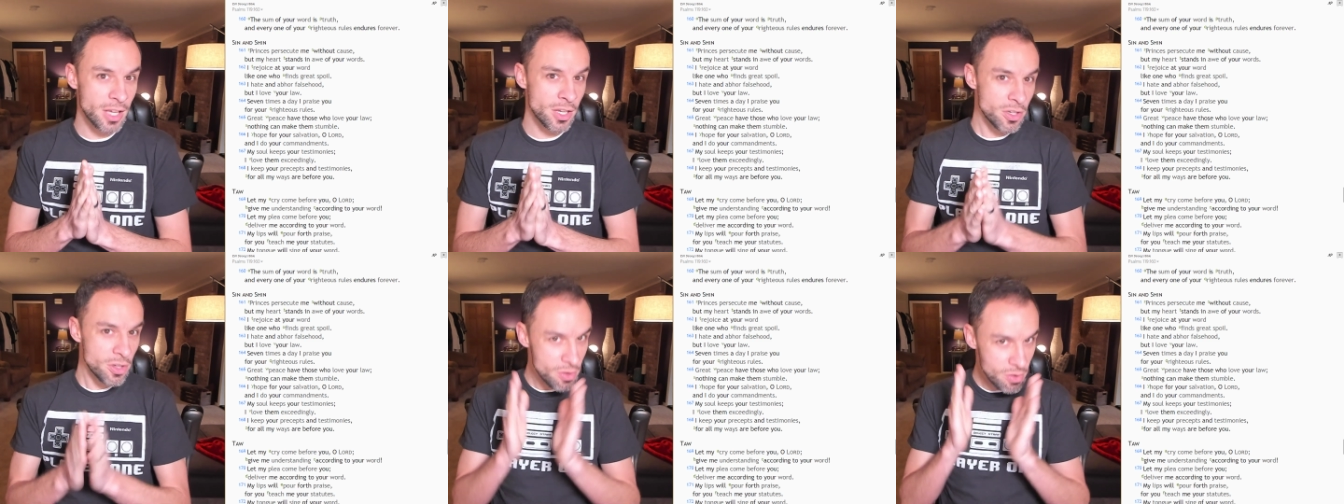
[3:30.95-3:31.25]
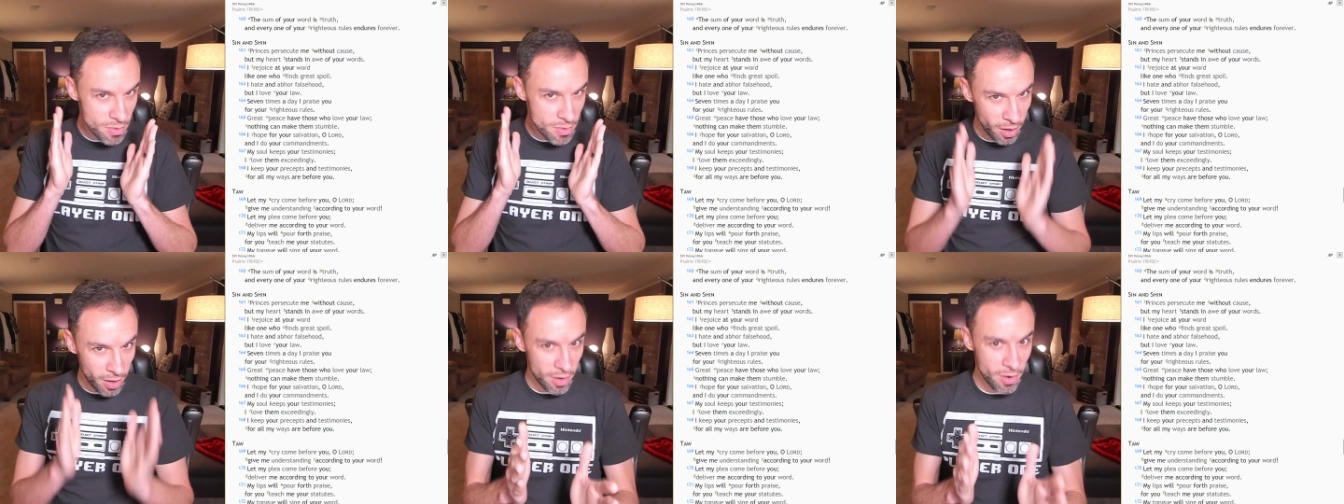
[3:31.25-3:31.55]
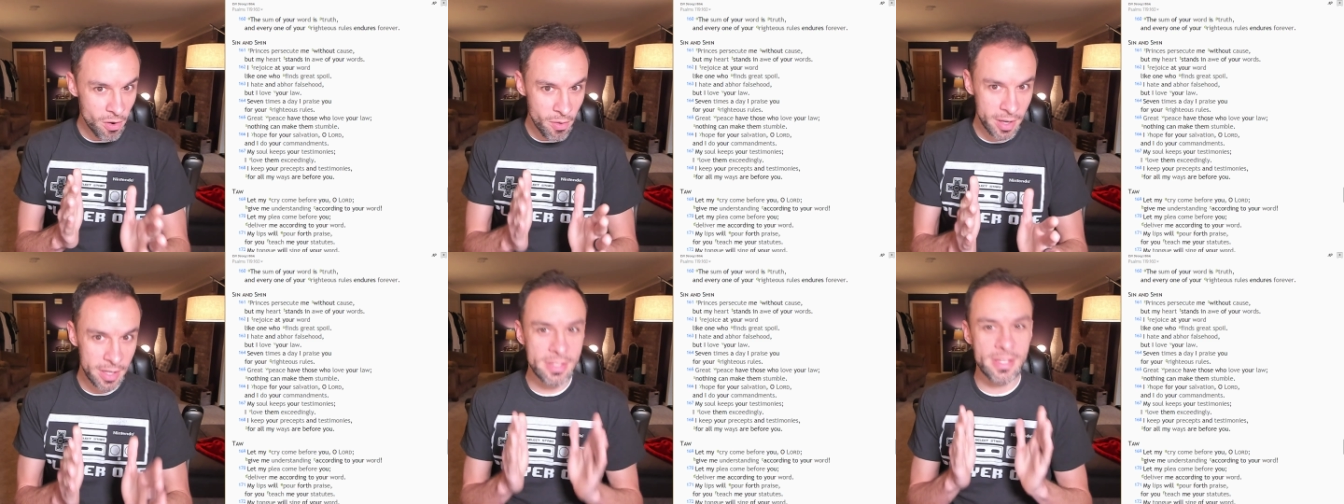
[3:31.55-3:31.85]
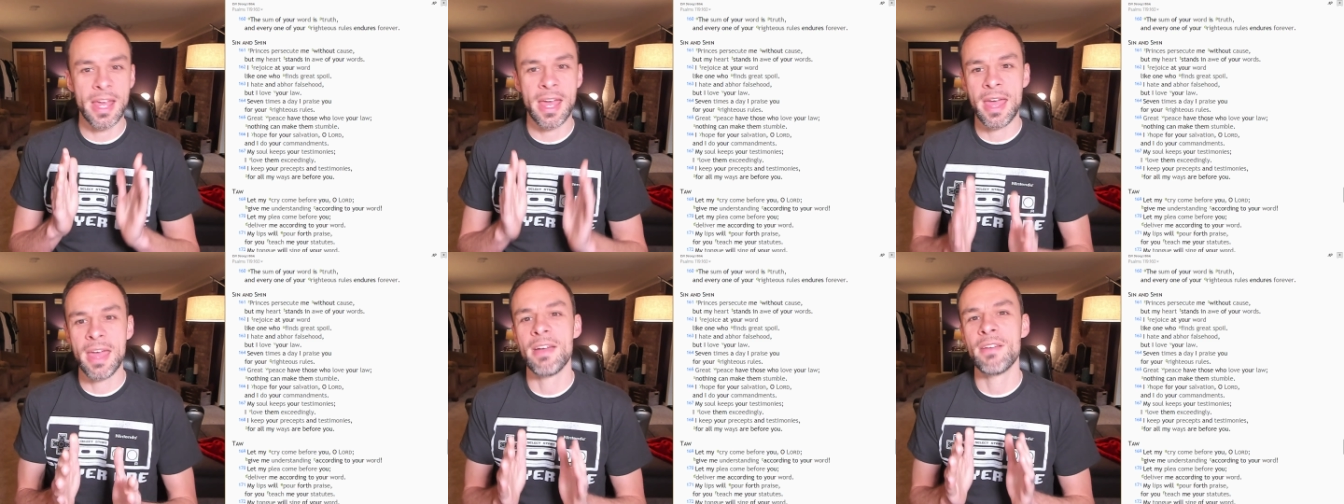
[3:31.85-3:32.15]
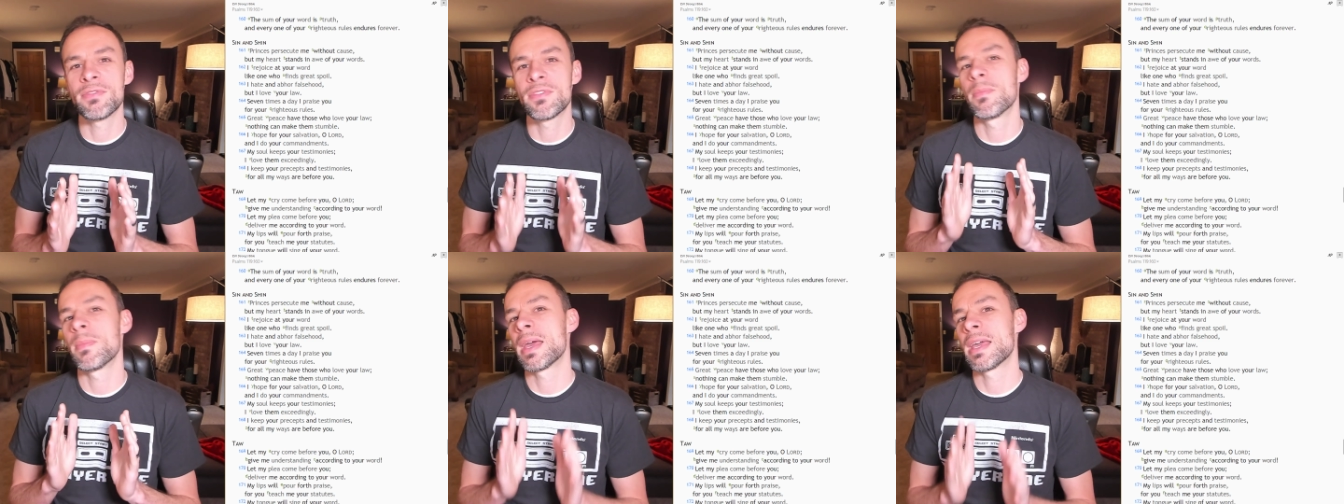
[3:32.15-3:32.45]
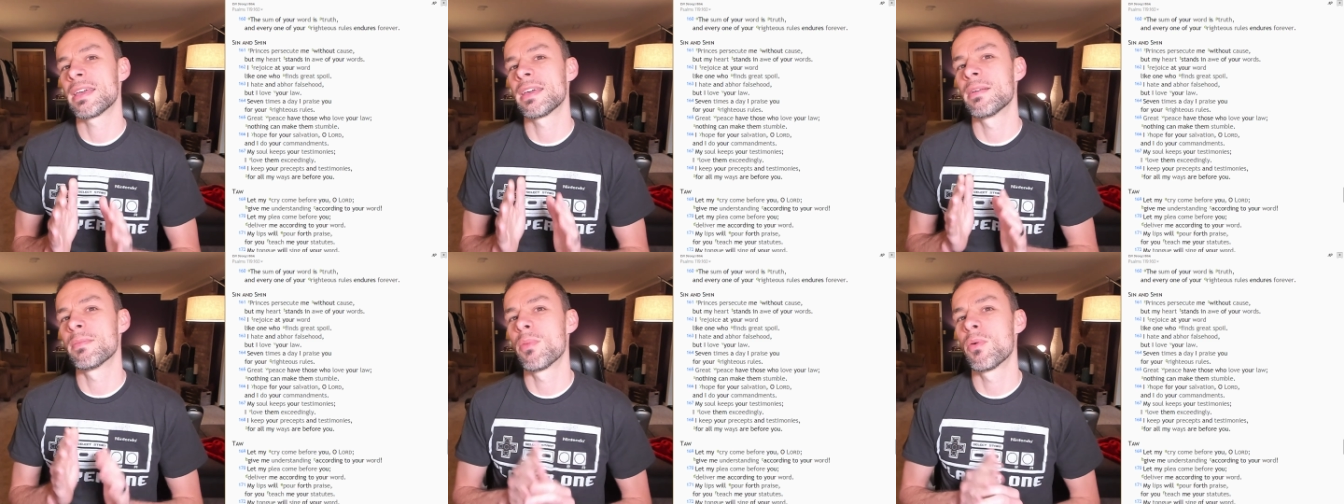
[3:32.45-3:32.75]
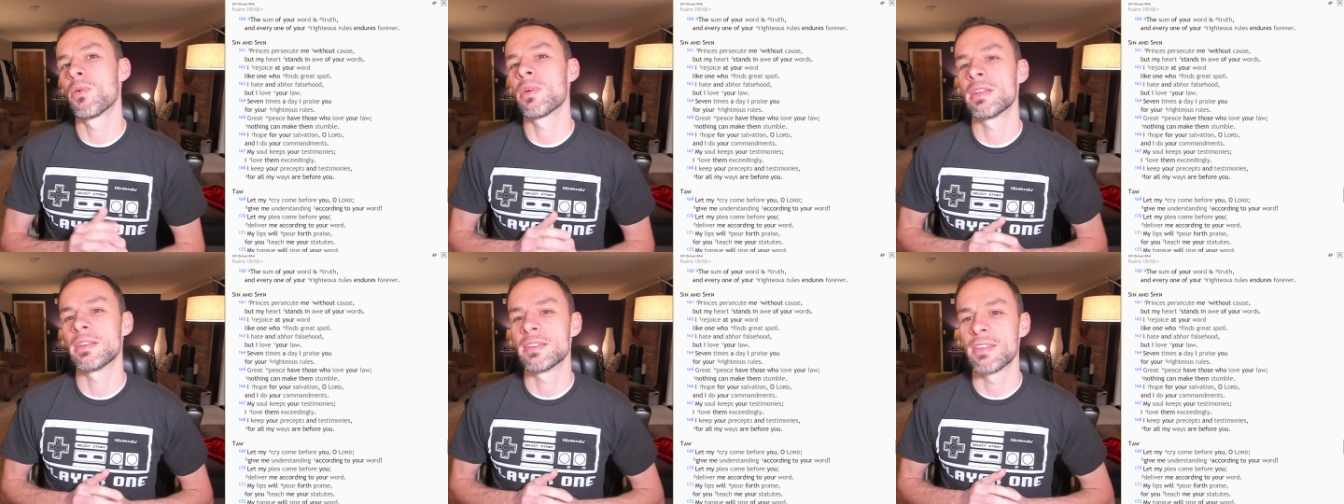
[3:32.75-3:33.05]
you are going to have to make an
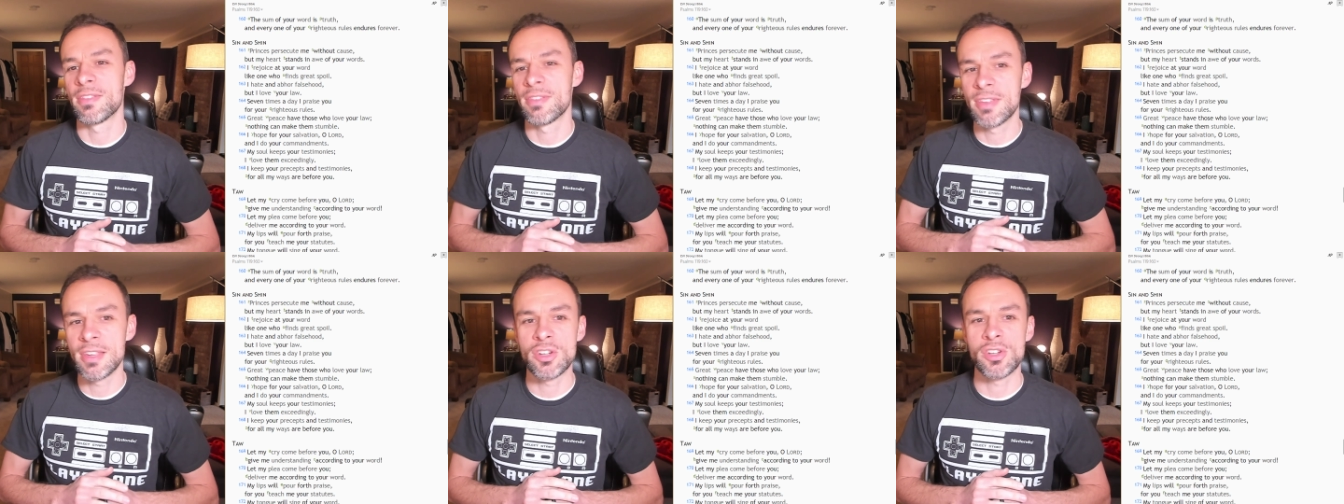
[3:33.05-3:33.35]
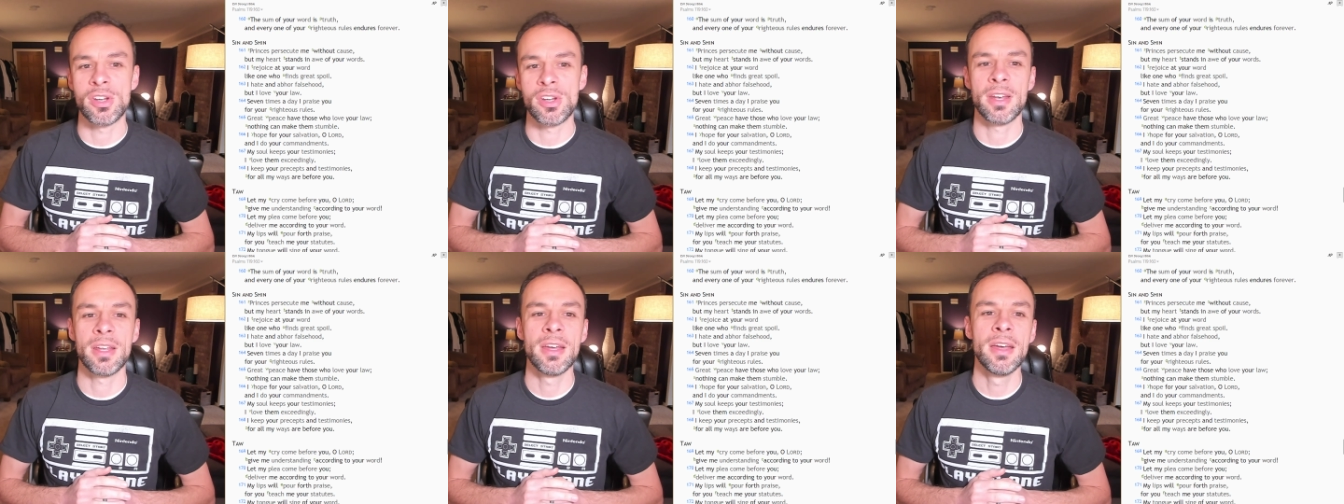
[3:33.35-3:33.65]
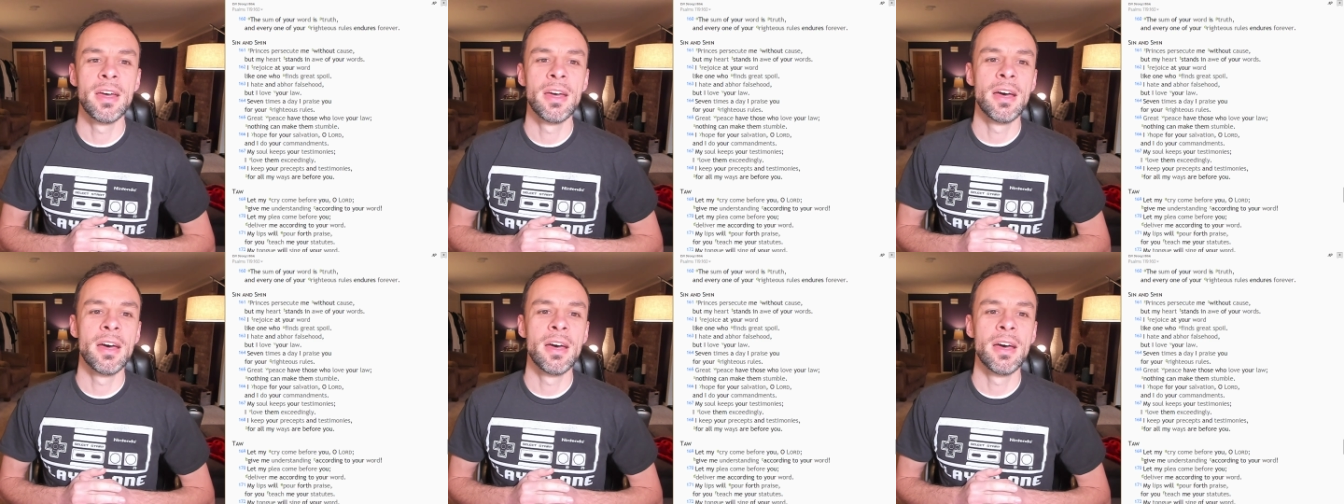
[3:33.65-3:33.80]
important decision